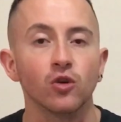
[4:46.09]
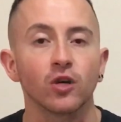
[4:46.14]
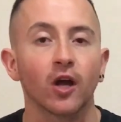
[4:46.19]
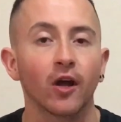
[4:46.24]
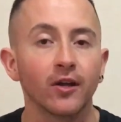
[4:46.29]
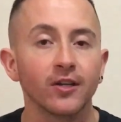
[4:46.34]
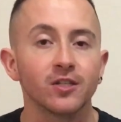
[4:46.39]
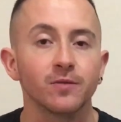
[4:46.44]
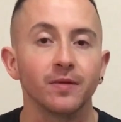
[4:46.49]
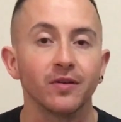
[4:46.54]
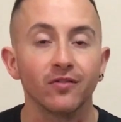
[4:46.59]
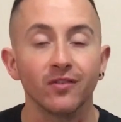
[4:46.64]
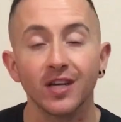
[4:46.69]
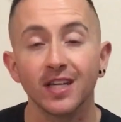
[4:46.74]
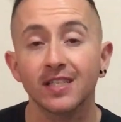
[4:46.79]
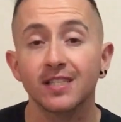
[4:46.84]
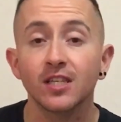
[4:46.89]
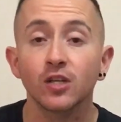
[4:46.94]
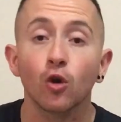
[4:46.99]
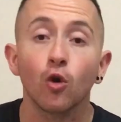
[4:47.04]
going to be
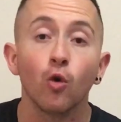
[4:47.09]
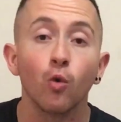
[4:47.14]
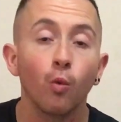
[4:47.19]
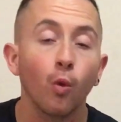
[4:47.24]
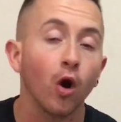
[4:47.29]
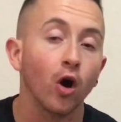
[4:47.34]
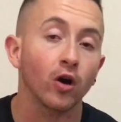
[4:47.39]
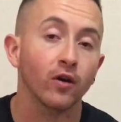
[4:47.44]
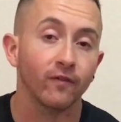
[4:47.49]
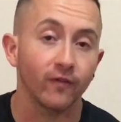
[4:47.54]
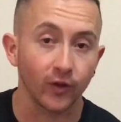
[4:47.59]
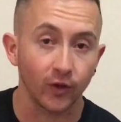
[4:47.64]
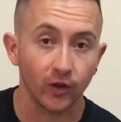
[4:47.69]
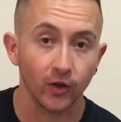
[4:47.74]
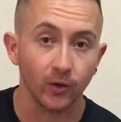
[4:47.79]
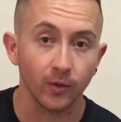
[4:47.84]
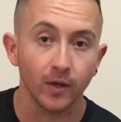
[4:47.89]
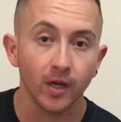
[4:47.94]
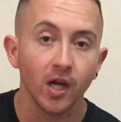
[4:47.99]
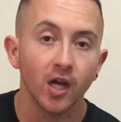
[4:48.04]
realistic or work for you.